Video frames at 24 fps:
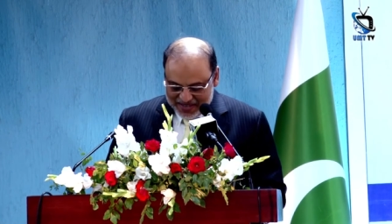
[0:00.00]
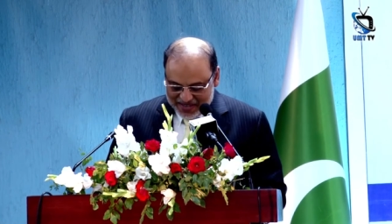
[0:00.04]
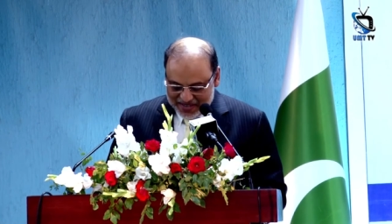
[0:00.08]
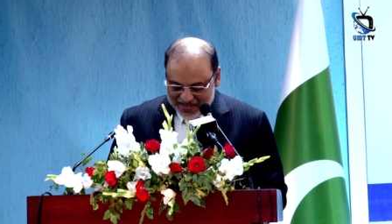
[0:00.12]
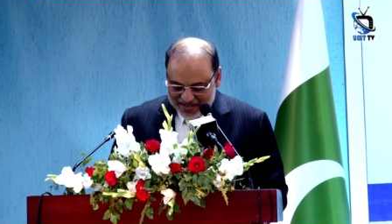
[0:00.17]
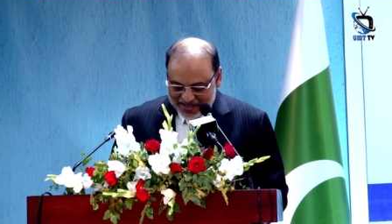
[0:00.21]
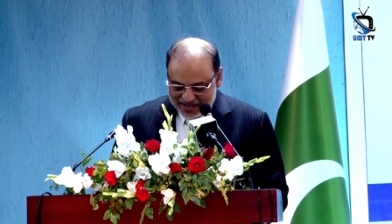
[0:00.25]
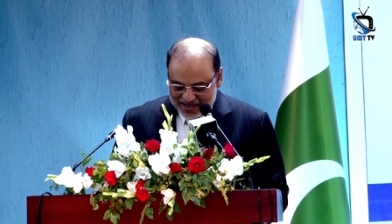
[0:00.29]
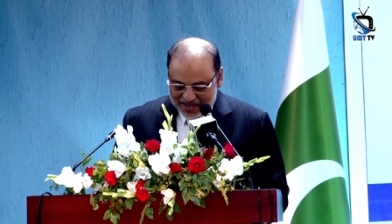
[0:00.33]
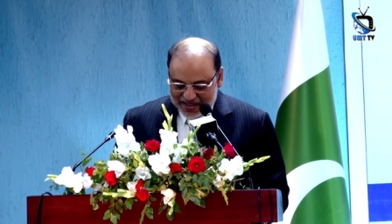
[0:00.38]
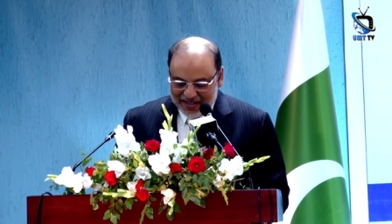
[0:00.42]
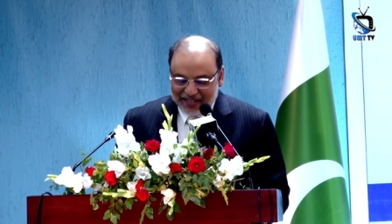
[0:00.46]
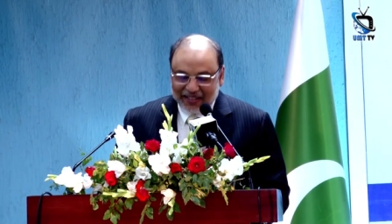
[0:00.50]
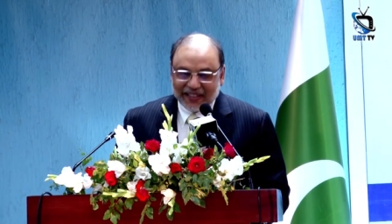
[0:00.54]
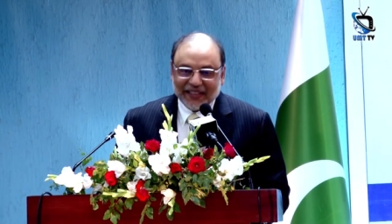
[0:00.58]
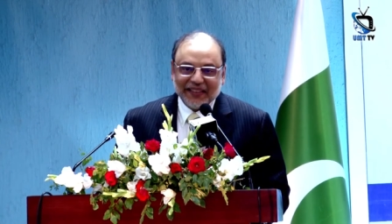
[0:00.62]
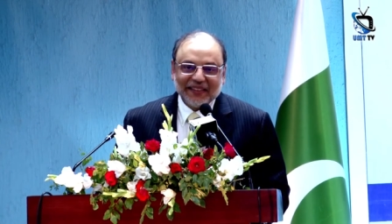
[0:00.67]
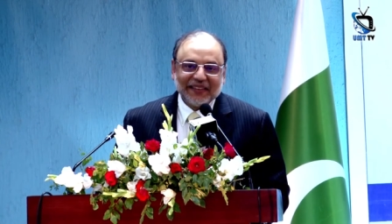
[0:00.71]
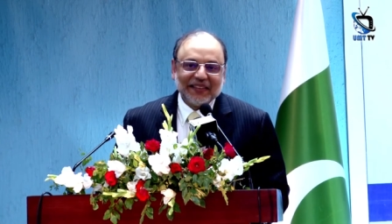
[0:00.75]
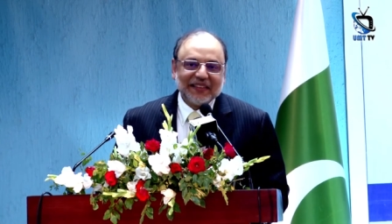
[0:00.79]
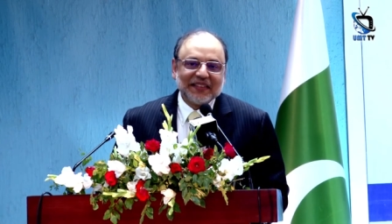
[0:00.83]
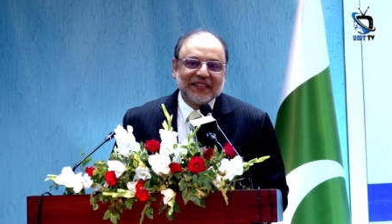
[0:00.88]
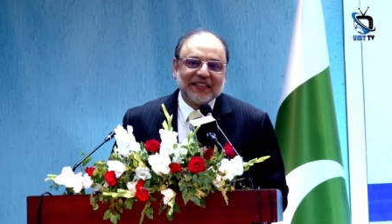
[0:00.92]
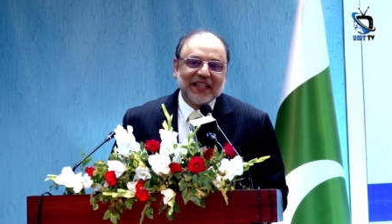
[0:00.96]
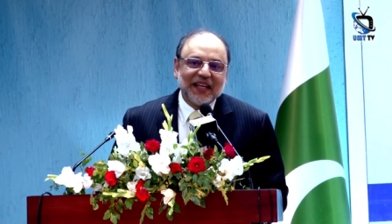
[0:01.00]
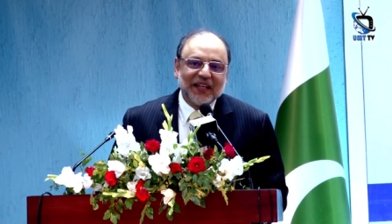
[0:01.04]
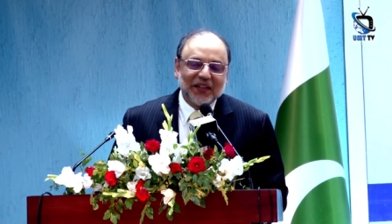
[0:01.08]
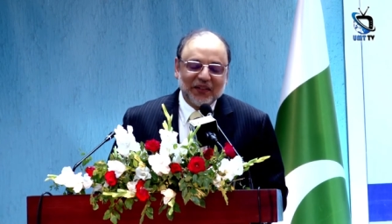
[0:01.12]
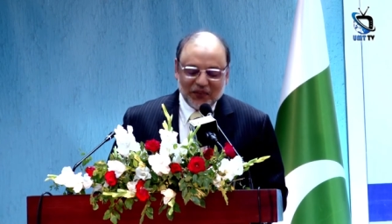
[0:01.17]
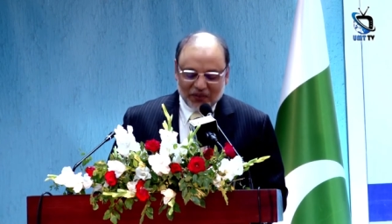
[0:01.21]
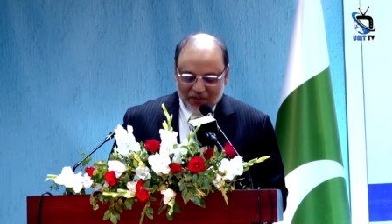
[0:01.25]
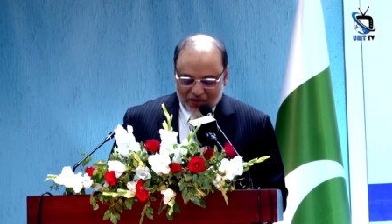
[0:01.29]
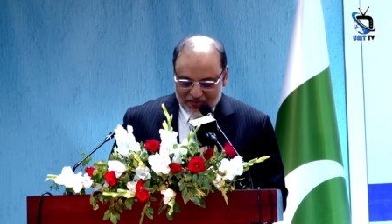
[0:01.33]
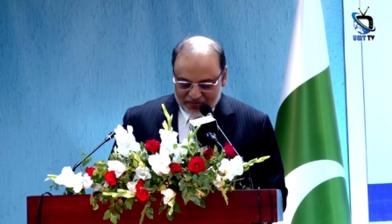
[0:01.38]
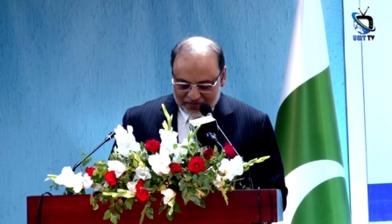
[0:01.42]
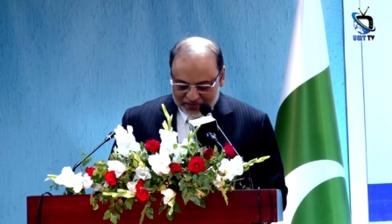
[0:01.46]
uh, in the
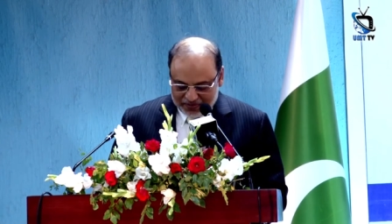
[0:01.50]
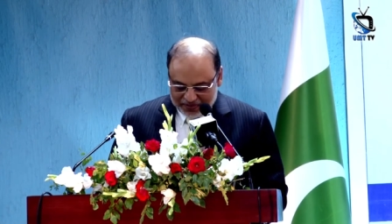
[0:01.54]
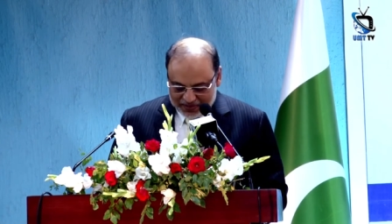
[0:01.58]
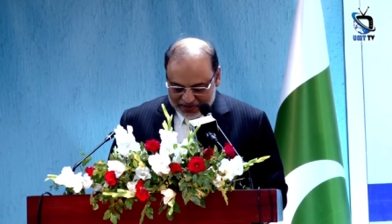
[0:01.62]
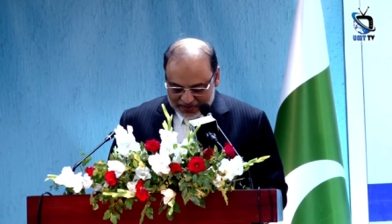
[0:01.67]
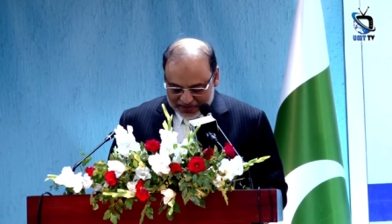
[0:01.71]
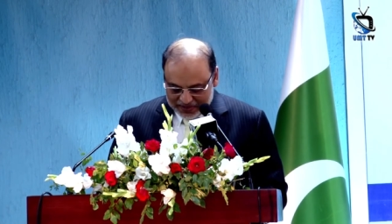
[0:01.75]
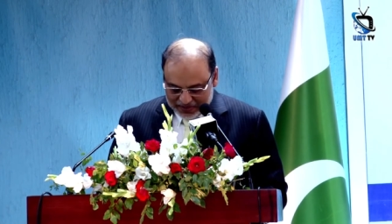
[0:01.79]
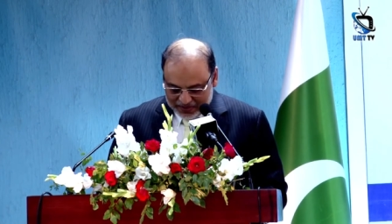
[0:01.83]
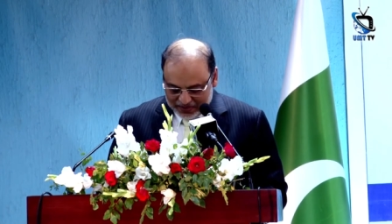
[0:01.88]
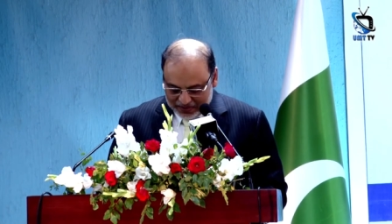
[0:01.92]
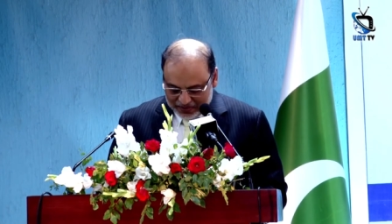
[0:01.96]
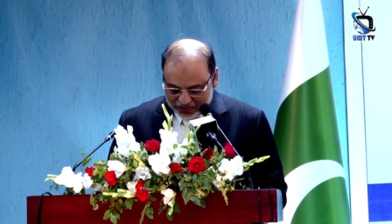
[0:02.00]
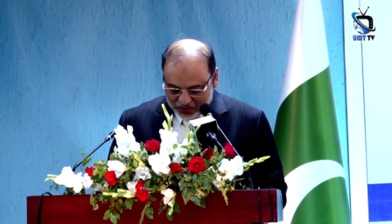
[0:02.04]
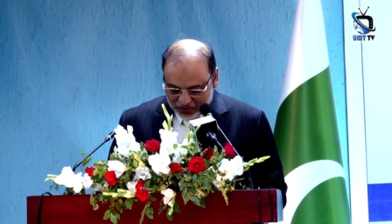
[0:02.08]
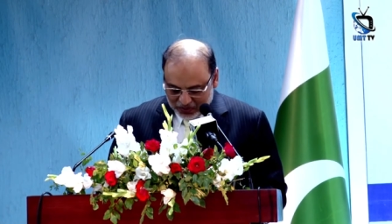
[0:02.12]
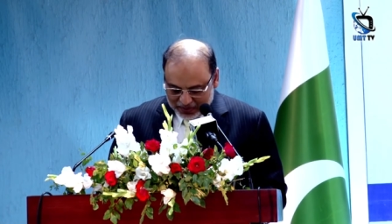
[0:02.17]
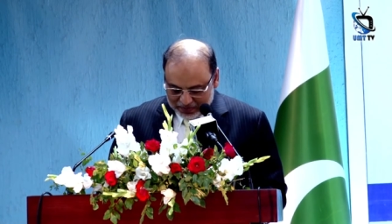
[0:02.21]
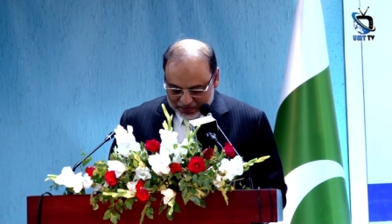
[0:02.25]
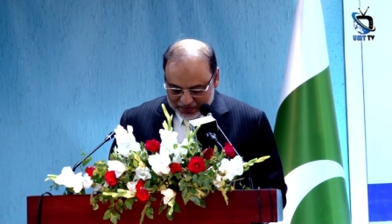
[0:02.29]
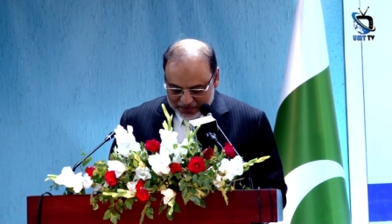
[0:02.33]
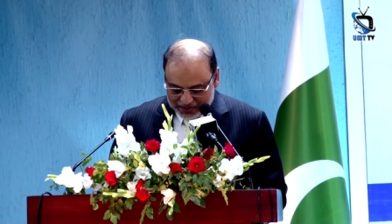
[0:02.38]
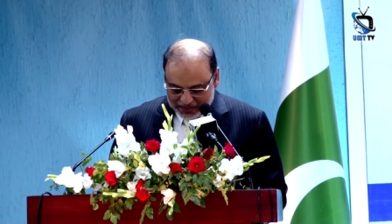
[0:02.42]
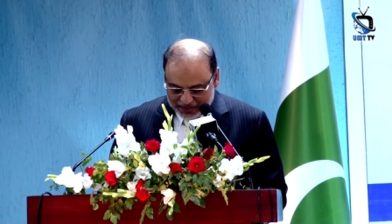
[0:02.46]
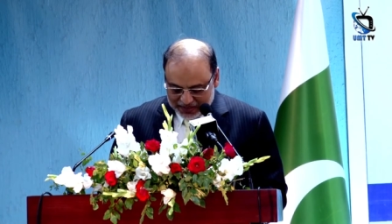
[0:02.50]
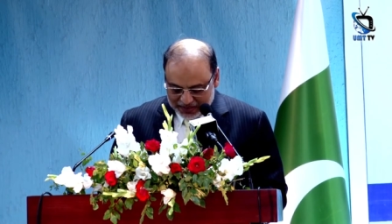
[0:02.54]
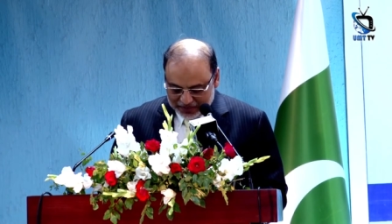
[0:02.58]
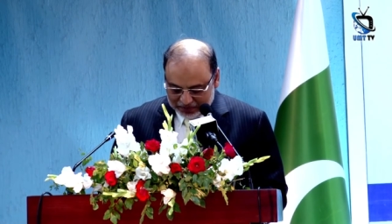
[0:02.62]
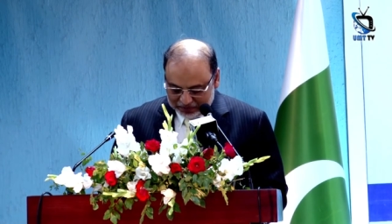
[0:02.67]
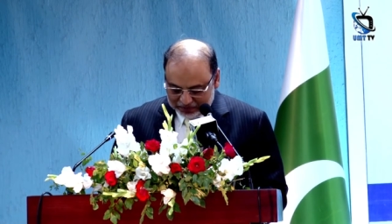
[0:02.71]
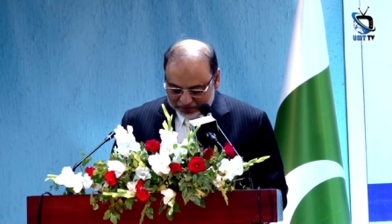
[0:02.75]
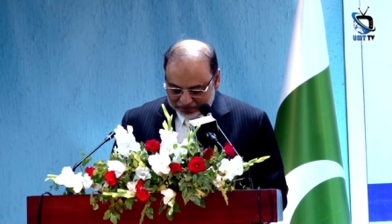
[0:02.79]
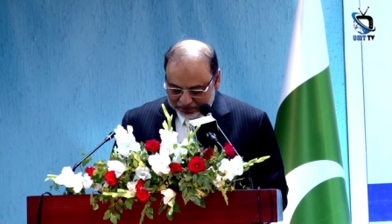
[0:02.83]
shadow of UMT.